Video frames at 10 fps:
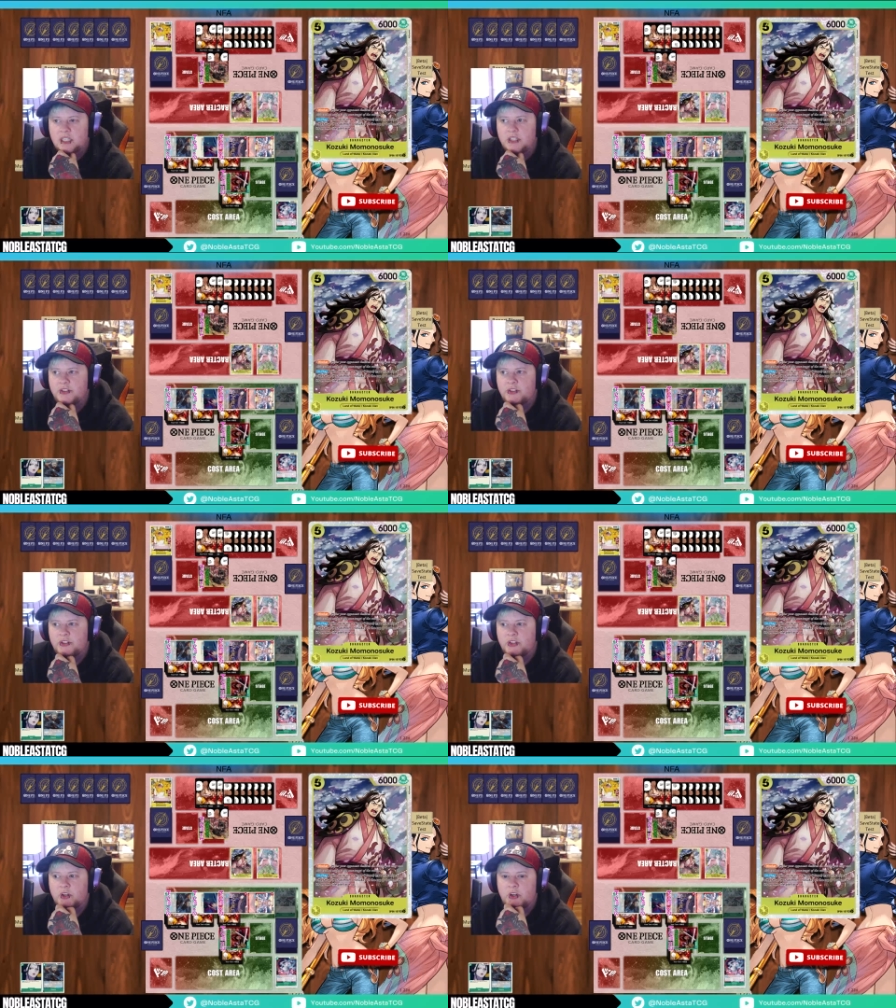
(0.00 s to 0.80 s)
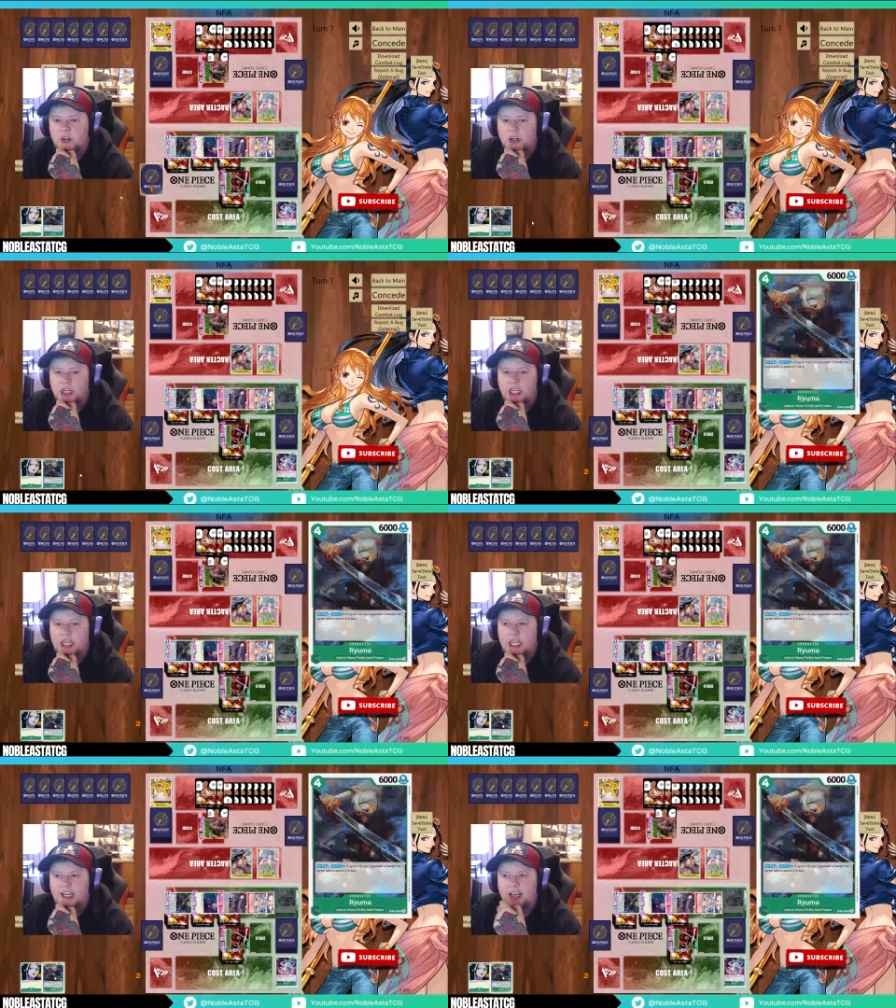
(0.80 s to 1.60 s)

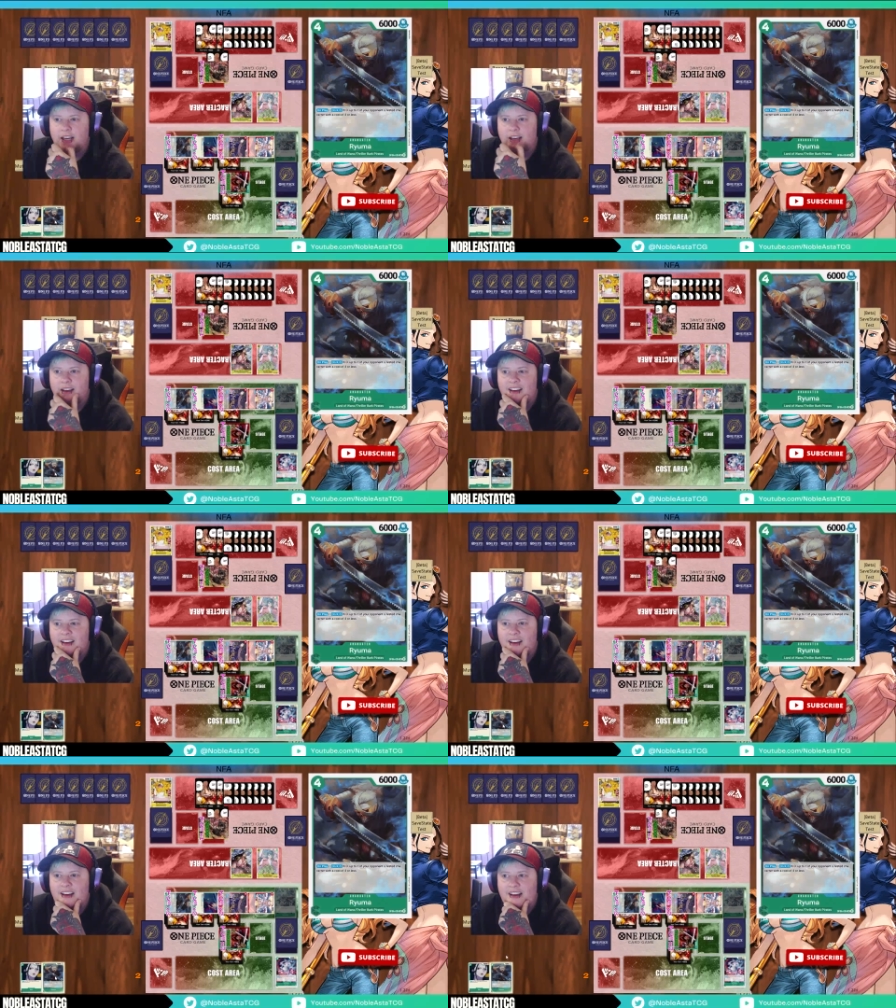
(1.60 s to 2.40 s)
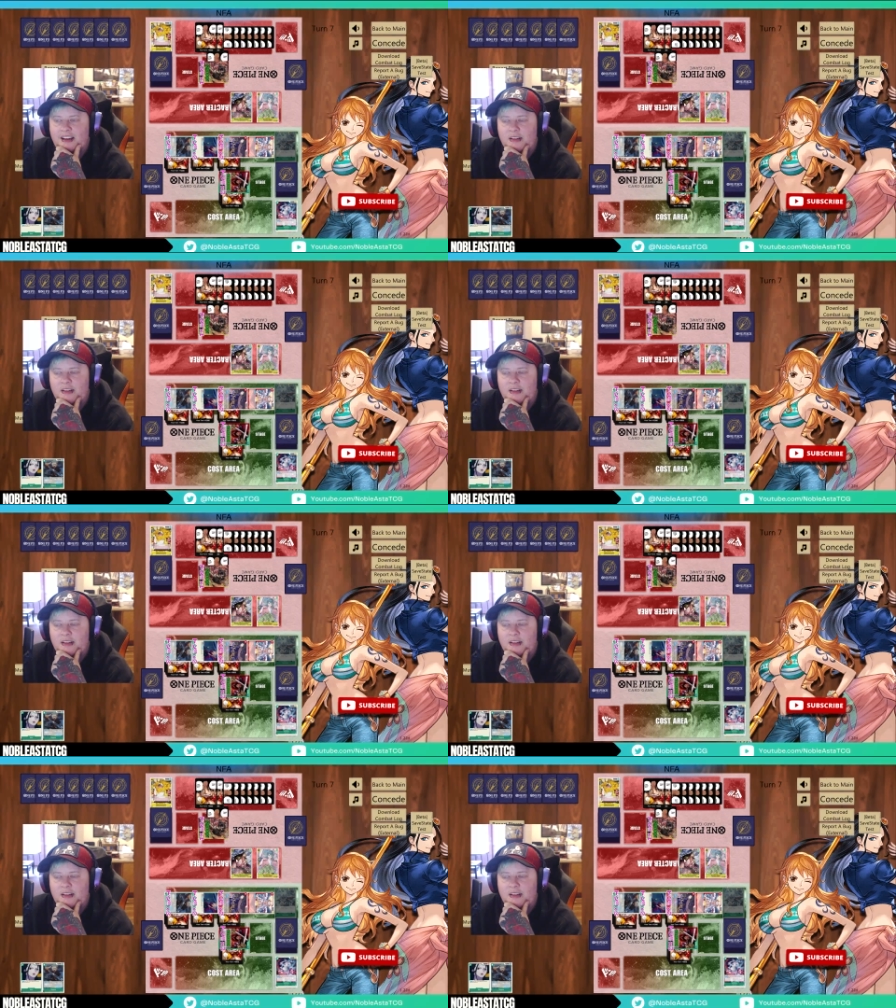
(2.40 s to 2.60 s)
concerning. Aha.